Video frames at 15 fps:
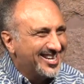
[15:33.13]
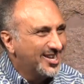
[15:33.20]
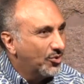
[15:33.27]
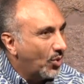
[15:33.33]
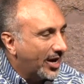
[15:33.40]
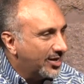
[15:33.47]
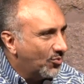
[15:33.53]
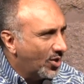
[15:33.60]

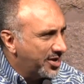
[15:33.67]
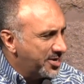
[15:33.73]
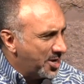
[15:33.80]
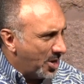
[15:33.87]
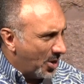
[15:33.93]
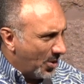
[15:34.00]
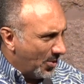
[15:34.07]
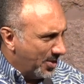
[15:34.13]
Why do you want to
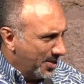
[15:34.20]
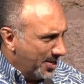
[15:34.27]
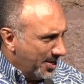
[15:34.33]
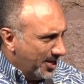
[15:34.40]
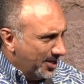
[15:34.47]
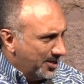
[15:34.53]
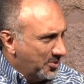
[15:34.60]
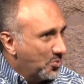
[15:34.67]
know?
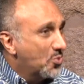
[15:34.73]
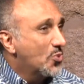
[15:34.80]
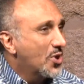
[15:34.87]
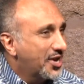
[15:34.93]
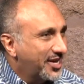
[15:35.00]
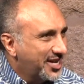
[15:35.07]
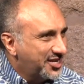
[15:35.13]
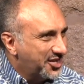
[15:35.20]

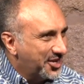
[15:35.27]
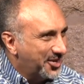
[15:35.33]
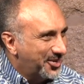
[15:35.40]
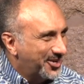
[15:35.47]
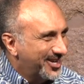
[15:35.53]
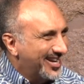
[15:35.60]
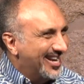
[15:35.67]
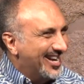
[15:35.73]
What did he do?